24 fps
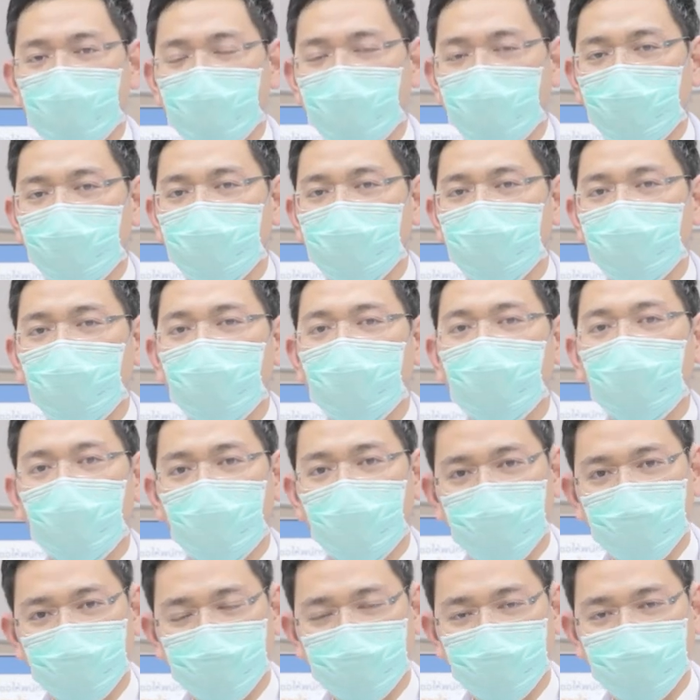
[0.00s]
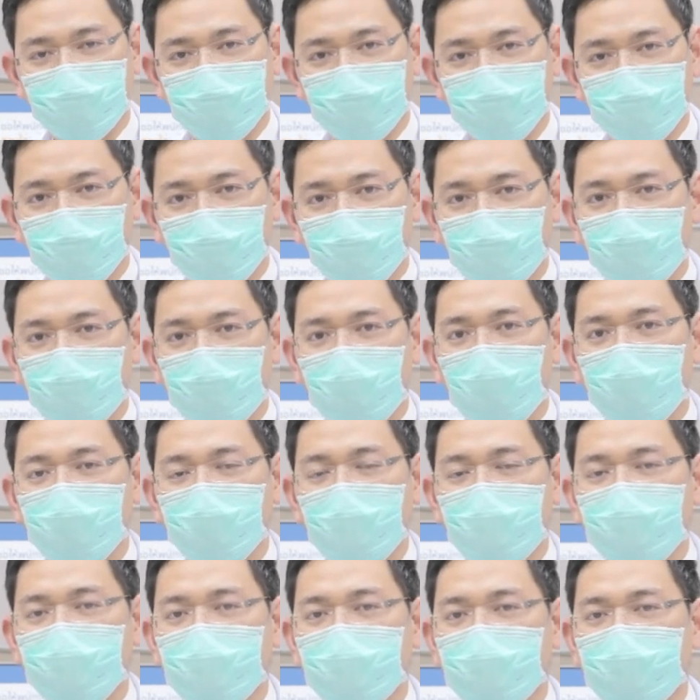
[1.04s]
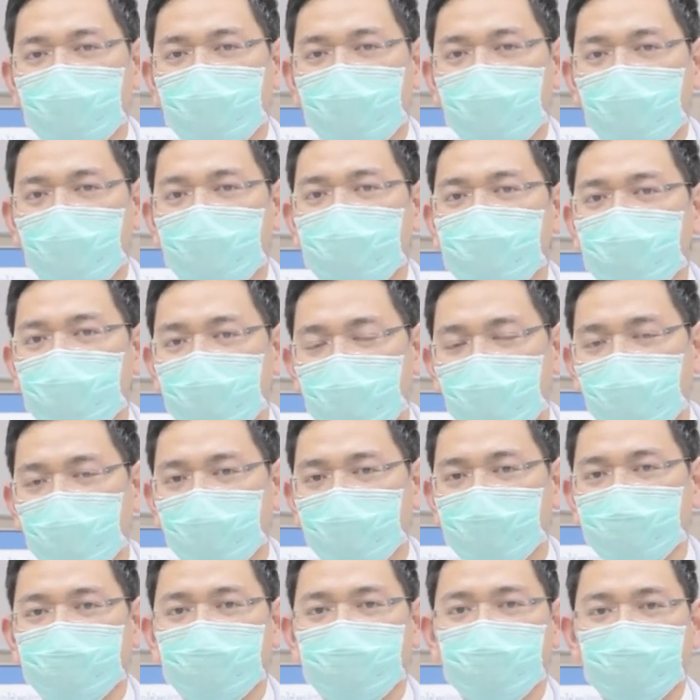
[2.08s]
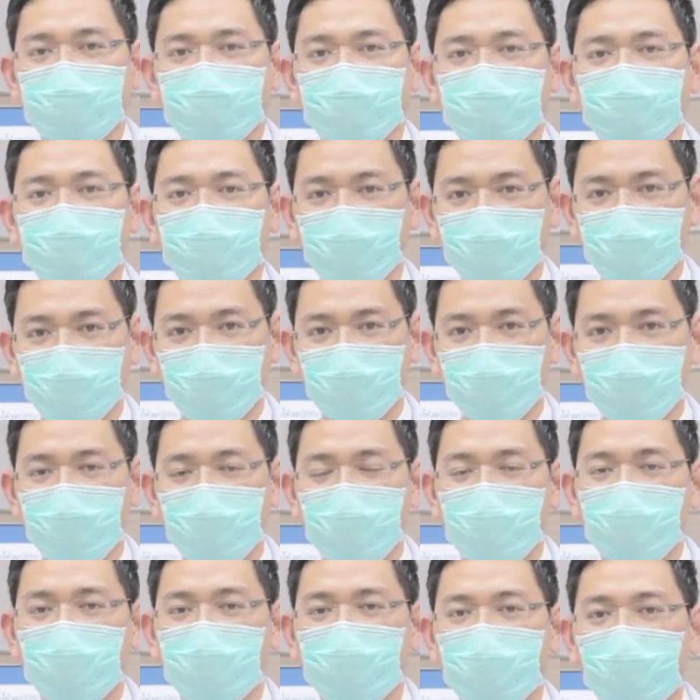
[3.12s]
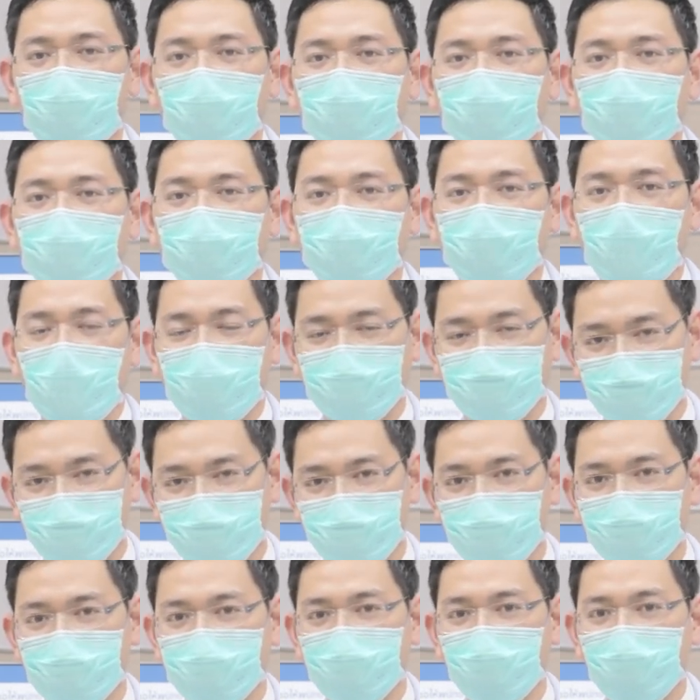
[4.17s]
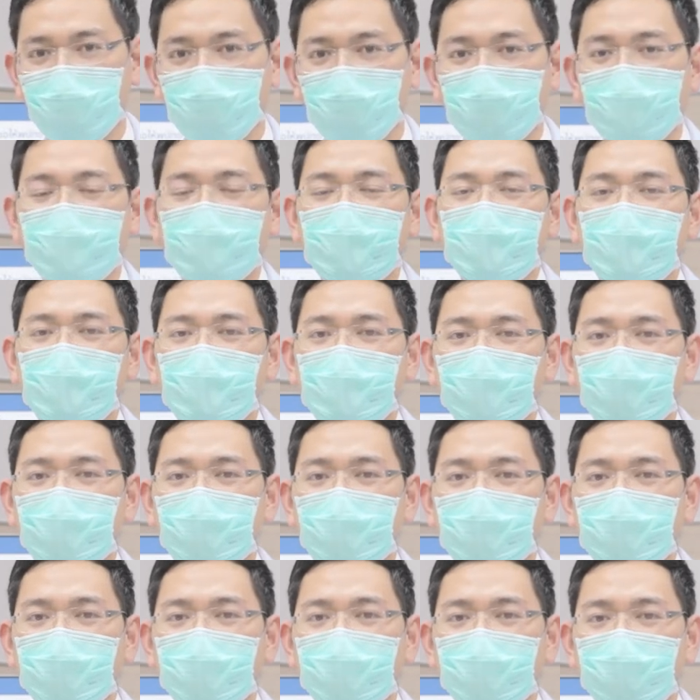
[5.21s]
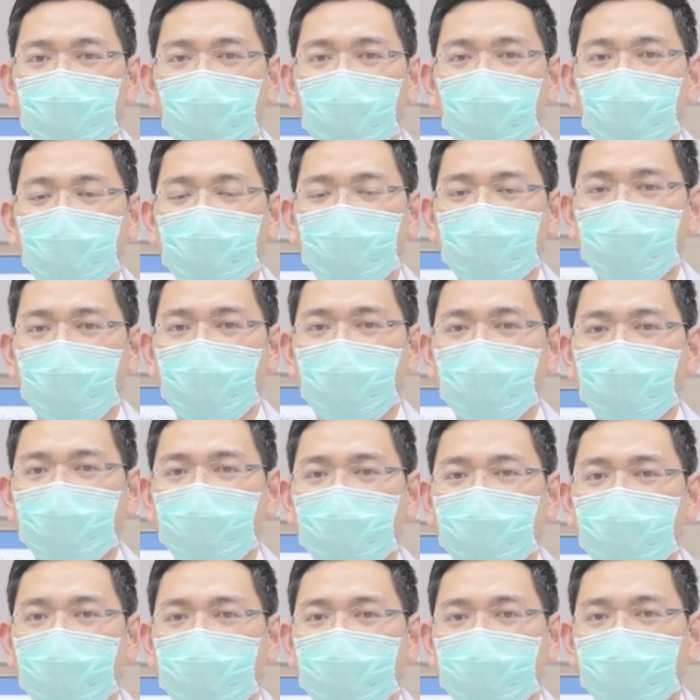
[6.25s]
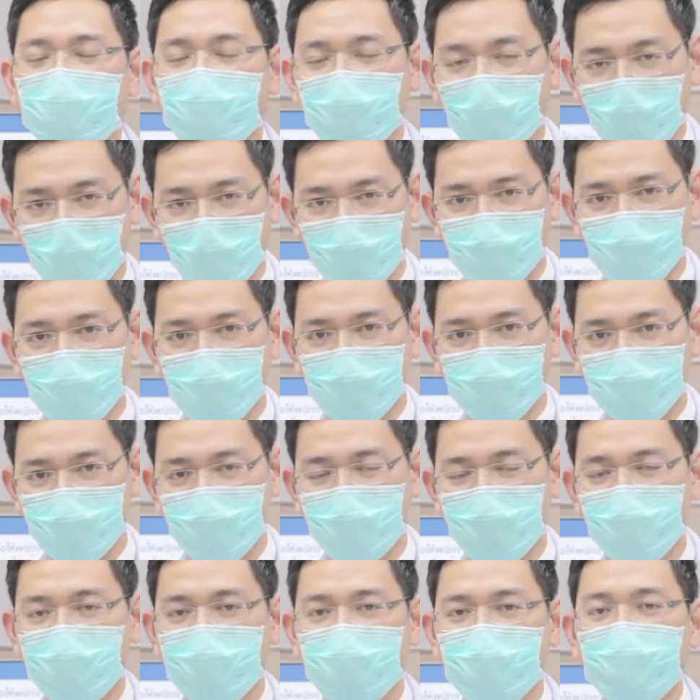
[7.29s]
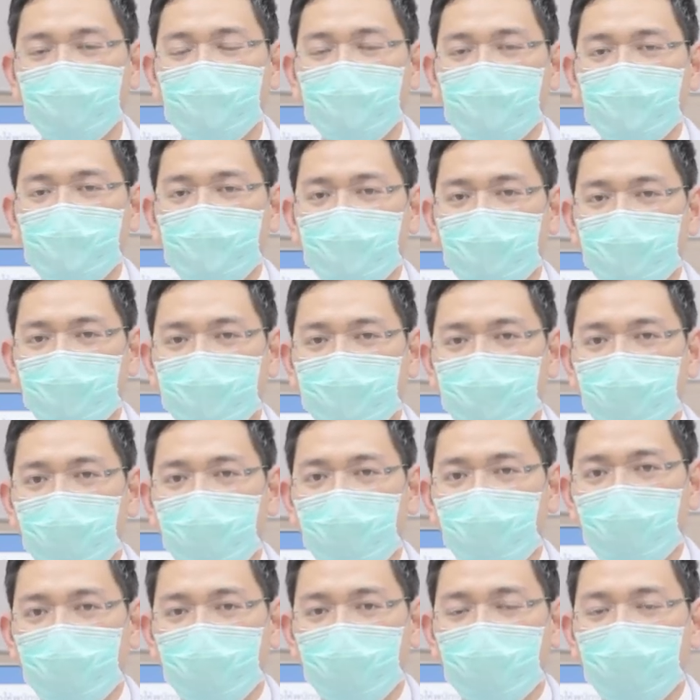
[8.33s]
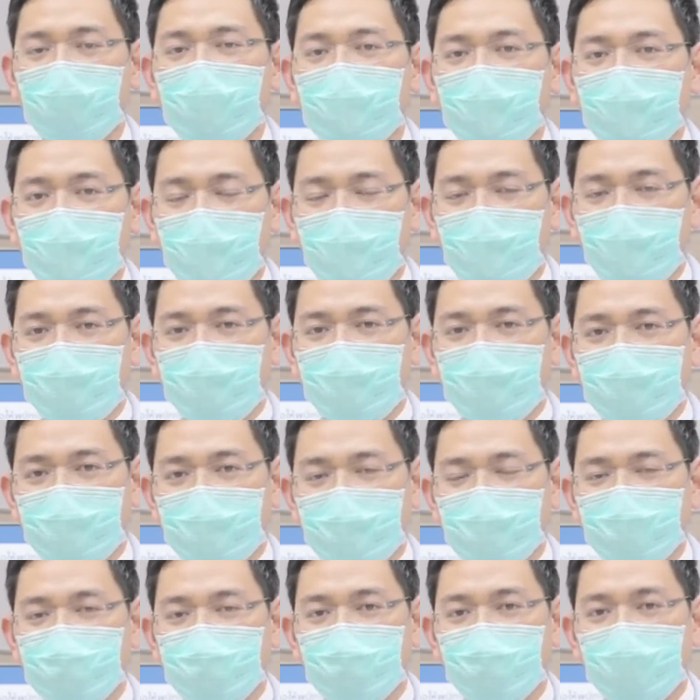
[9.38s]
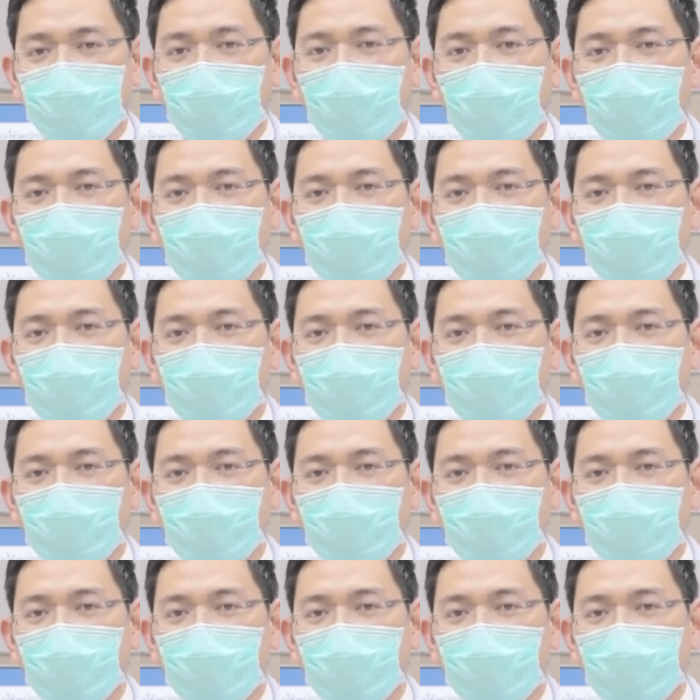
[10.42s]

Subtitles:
When you old age, the rotator cuff maybe can torn. Second, it from the accidental. When you fall or the leg hit of your shoulder, it can injury